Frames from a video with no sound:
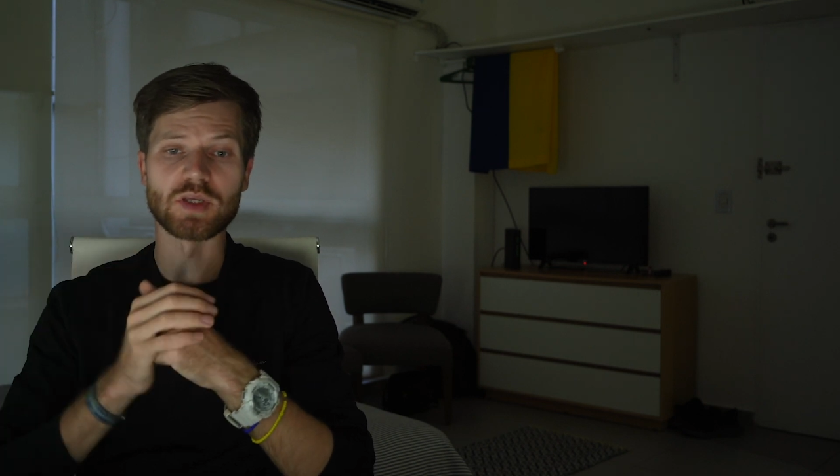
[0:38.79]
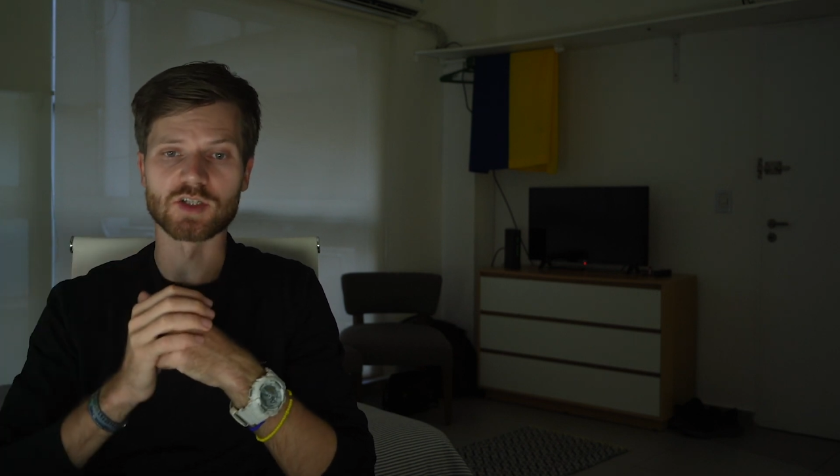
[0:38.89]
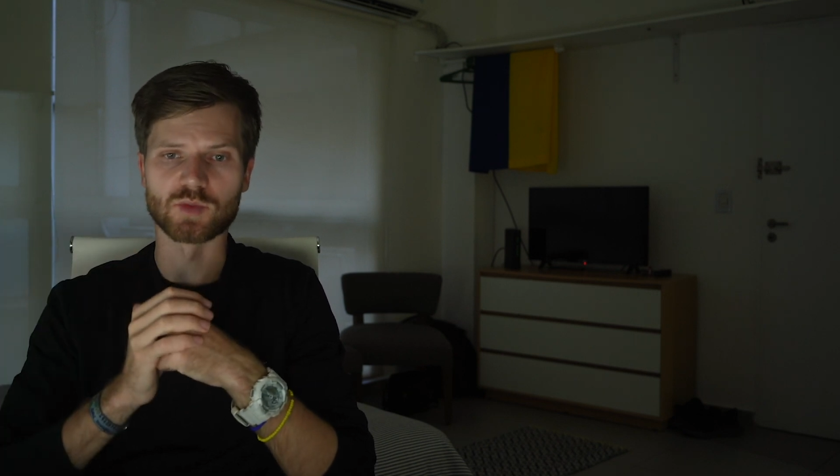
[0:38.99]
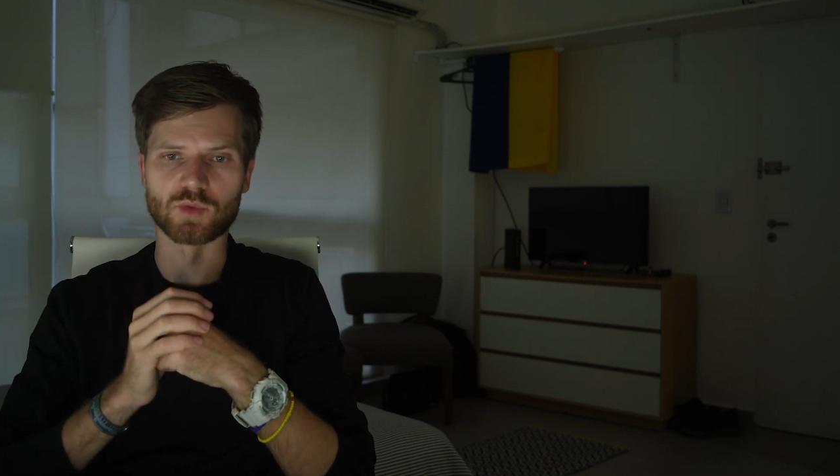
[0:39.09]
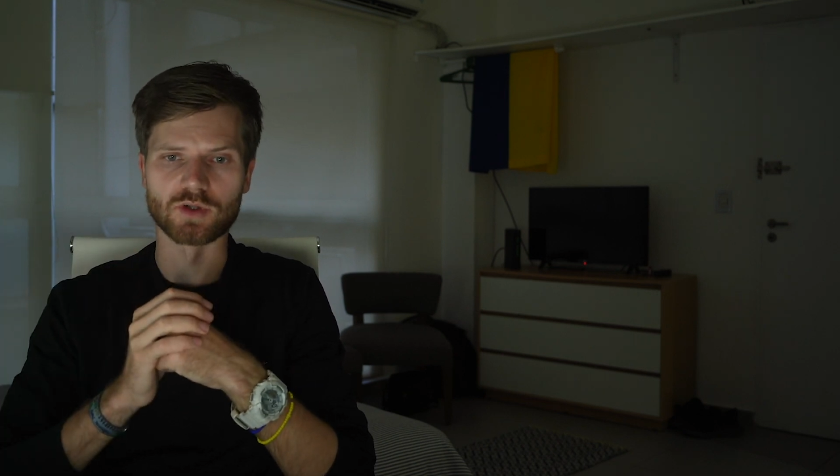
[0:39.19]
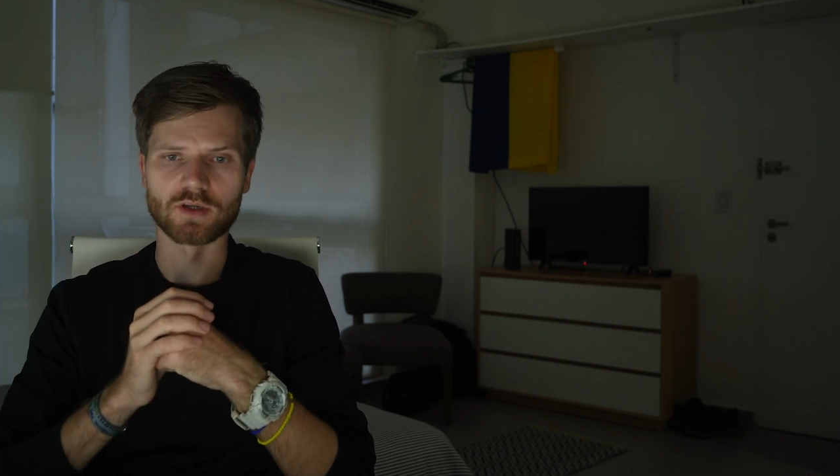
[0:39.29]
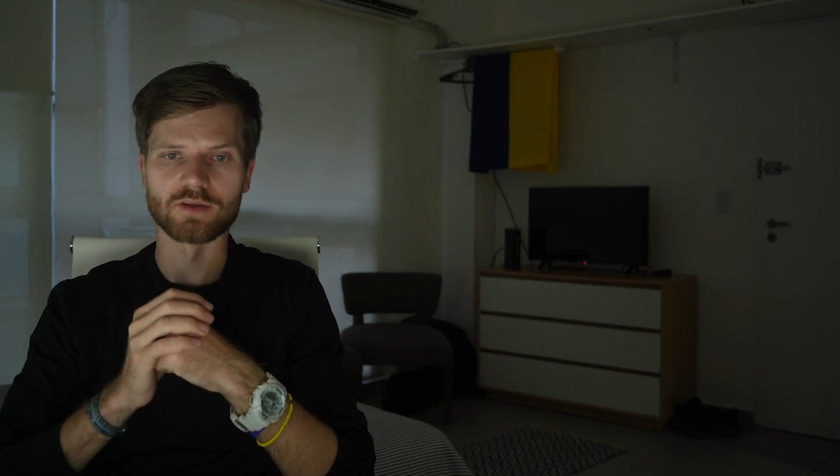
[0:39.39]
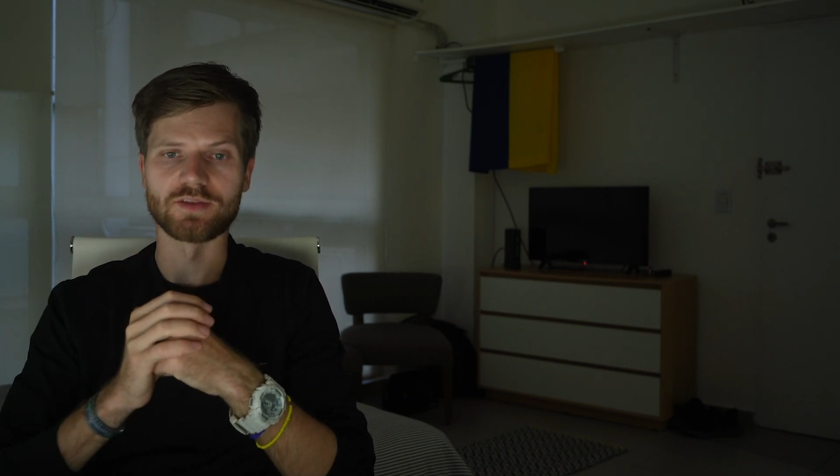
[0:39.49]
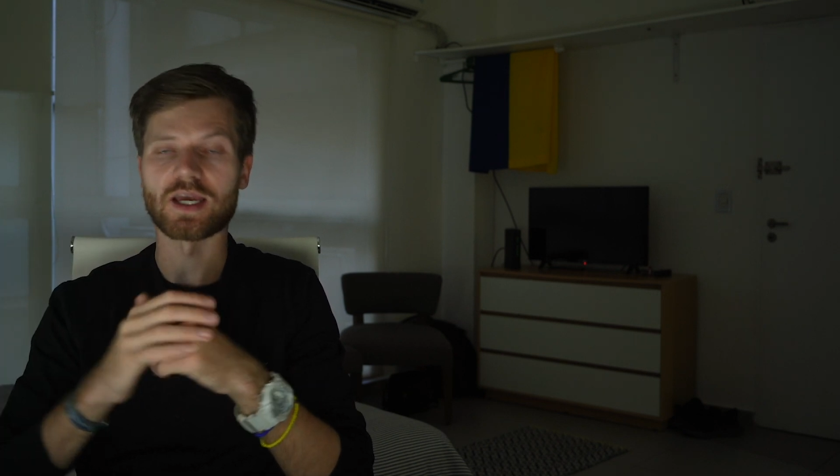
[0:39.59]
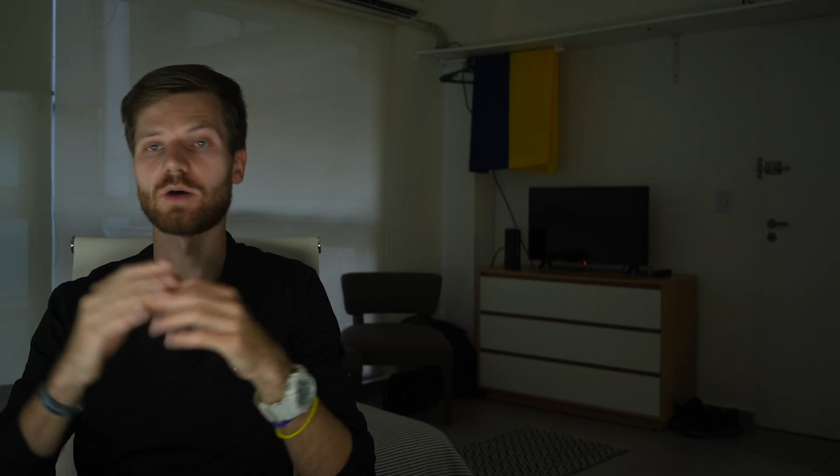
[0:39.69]
Petersburg,
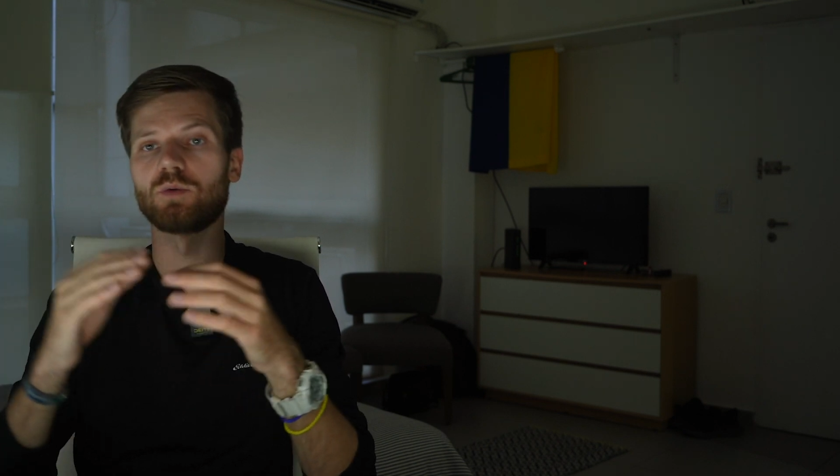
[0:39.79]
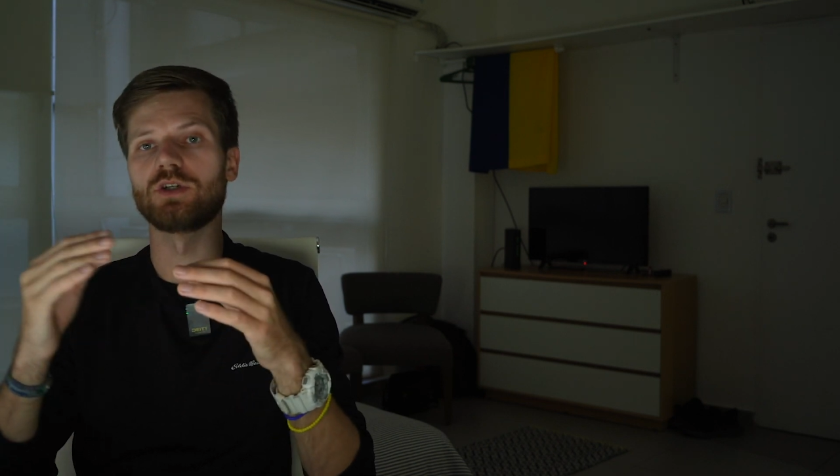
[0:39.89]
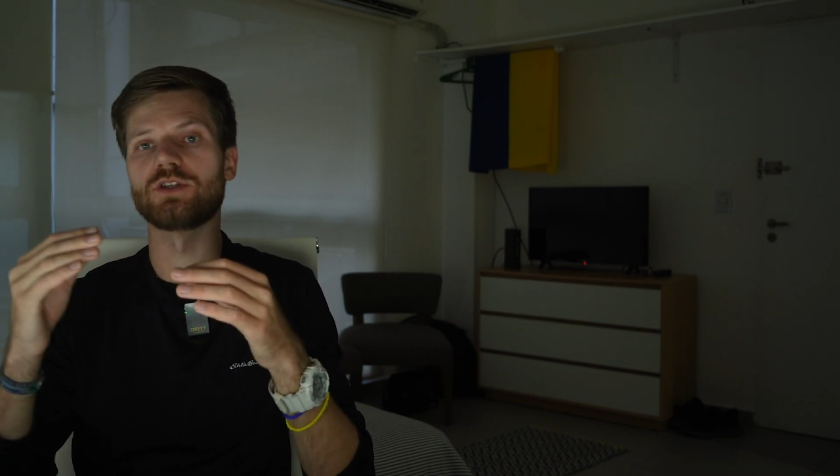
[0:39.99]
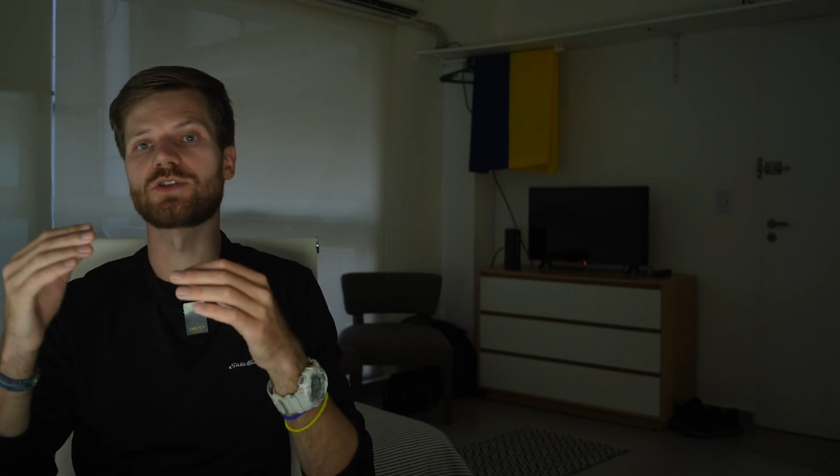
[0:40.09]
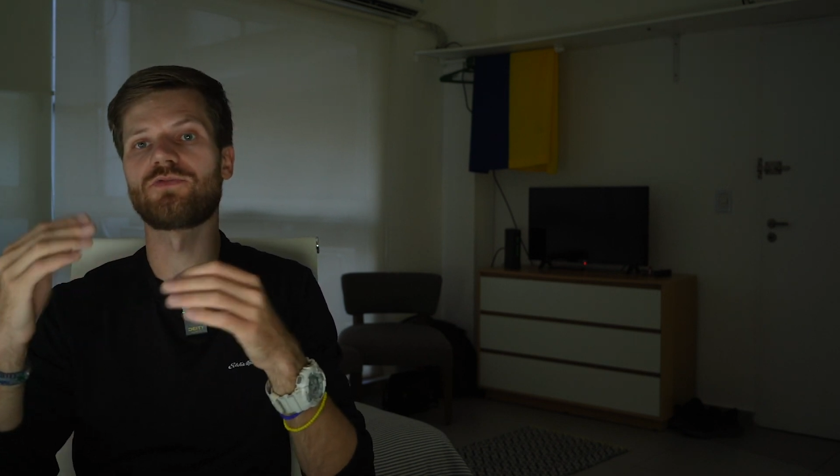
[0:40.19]
that was